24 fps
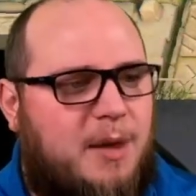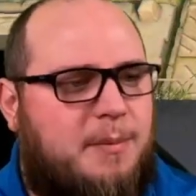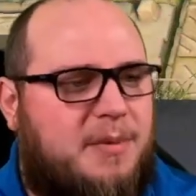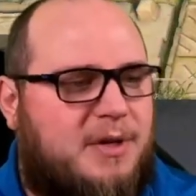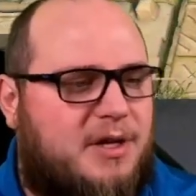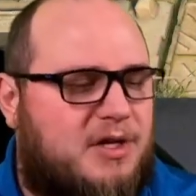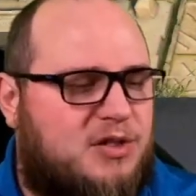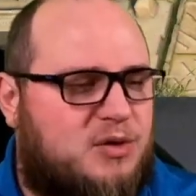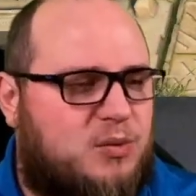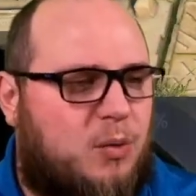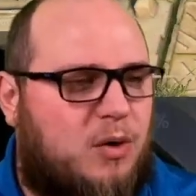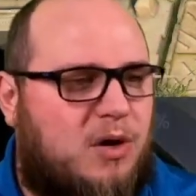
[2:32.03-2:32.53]

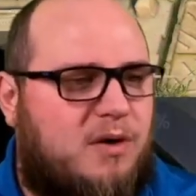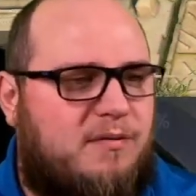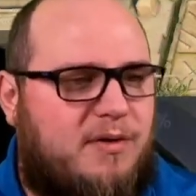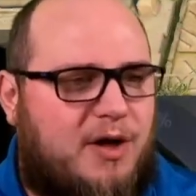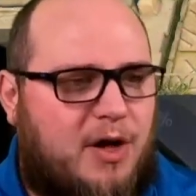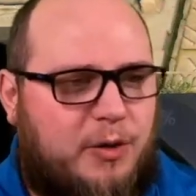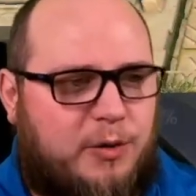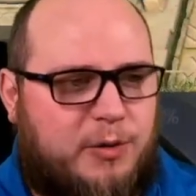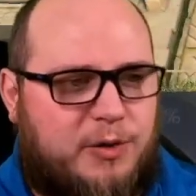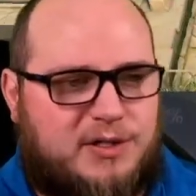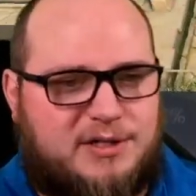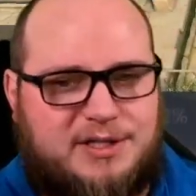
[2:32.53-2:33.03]
Because one,
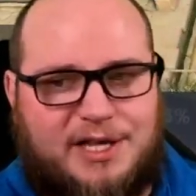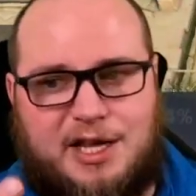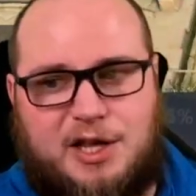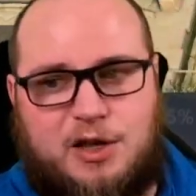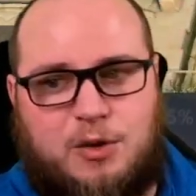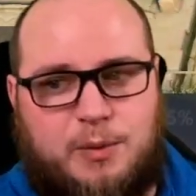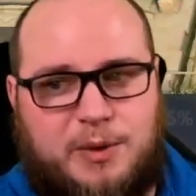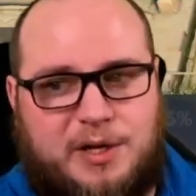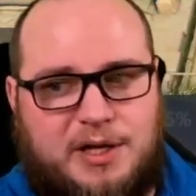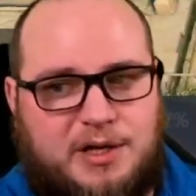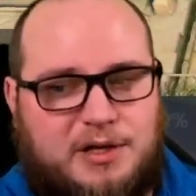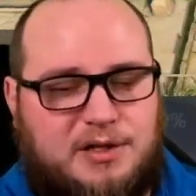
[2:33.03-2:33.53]
Valkyrie's
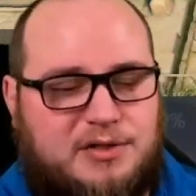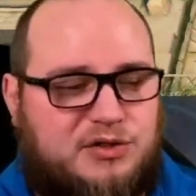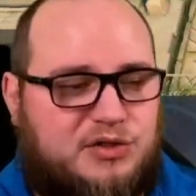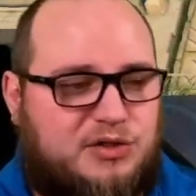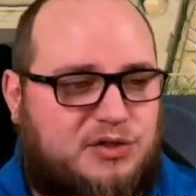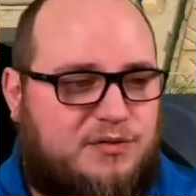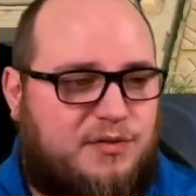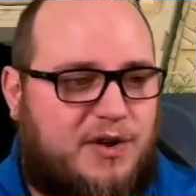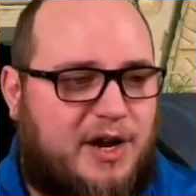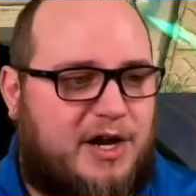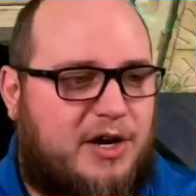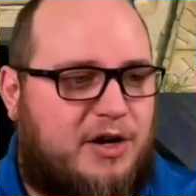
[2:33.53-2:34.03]
AoE,
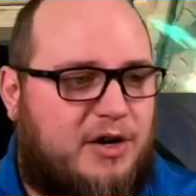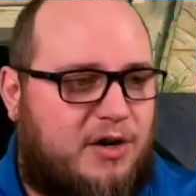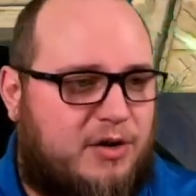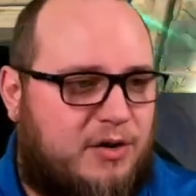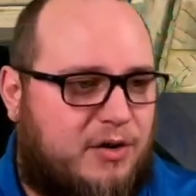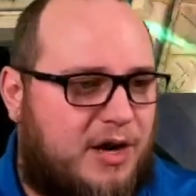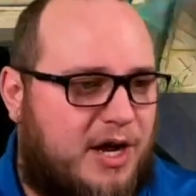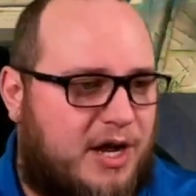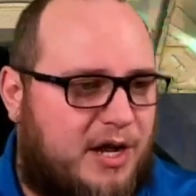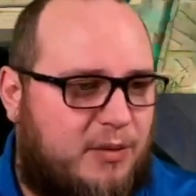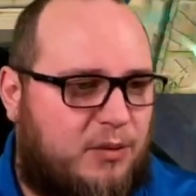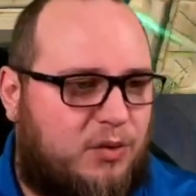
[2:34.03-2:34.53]
she's fighter,
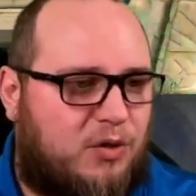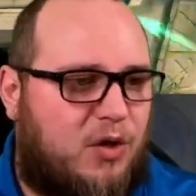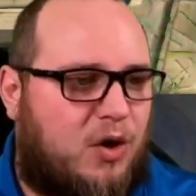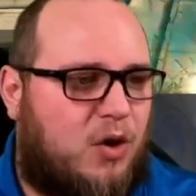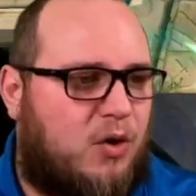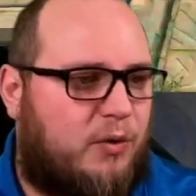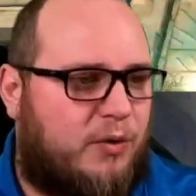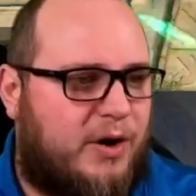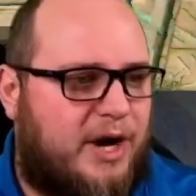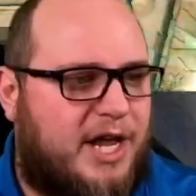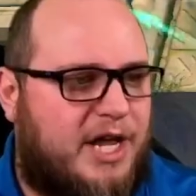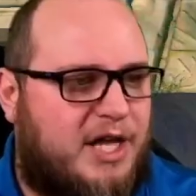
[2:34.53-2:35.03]
right?
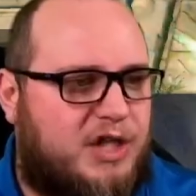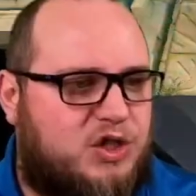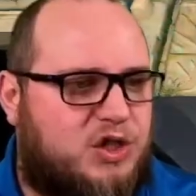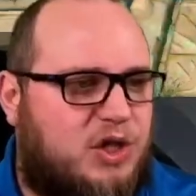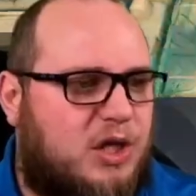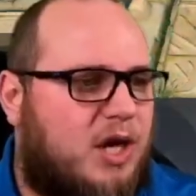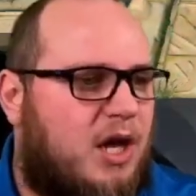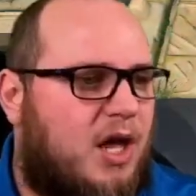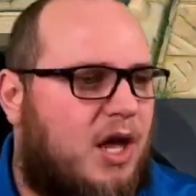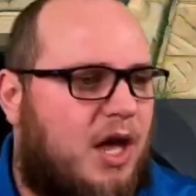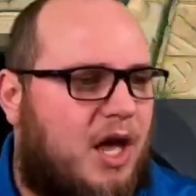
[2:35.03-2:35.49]
Long range.